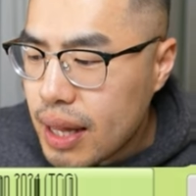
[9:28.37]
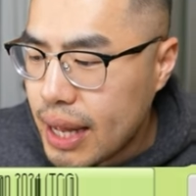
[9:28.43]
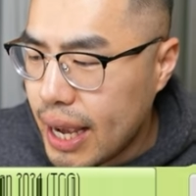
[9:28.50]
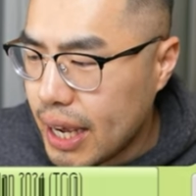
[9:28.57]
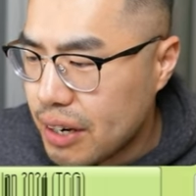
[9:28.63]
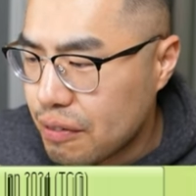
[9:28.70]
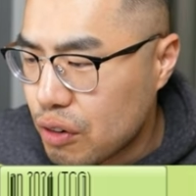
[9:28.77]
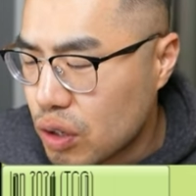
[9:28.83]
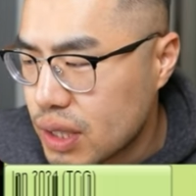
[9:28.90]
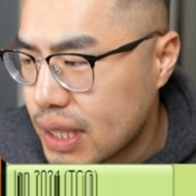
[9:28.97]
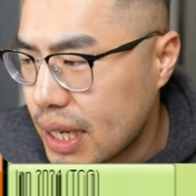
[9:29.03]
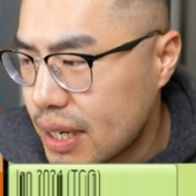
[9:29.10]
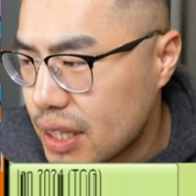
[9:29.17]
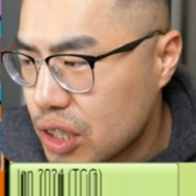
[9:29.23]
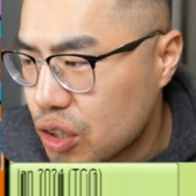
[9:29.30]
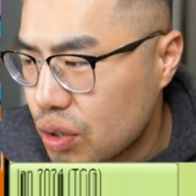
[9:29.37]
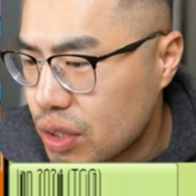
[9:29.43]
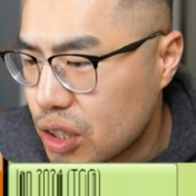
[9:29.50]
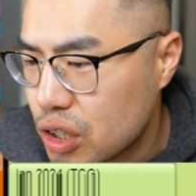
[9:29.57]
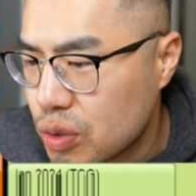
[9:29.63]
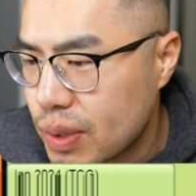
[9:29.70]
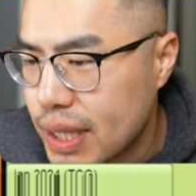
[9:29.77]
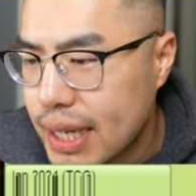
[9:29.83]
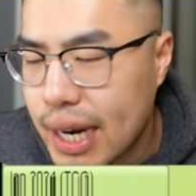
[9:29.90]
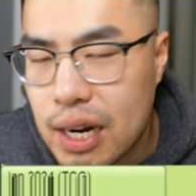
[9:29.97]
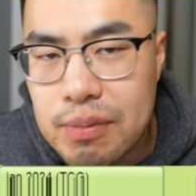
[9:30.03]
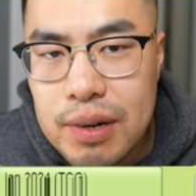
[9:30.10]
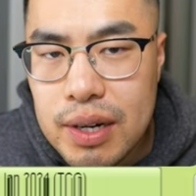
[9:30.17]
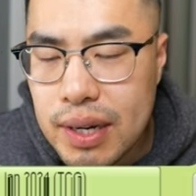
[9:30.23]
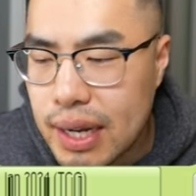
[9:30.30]
And of course, none of the Sword Souls really care
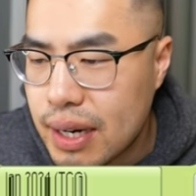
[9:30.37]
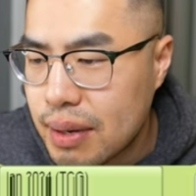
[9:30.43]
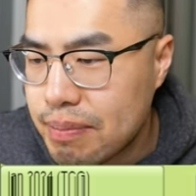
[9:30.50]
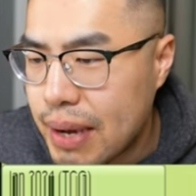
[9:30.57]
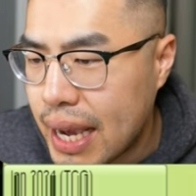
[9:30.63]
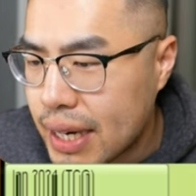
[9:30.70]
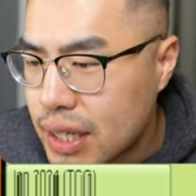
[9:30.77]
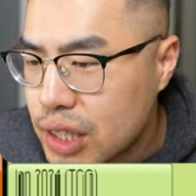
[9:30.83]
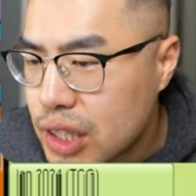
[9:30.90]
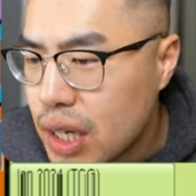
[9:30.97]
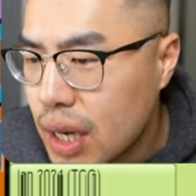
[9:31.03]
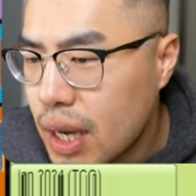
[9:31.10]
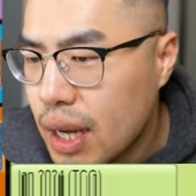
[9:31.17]
about getting banished.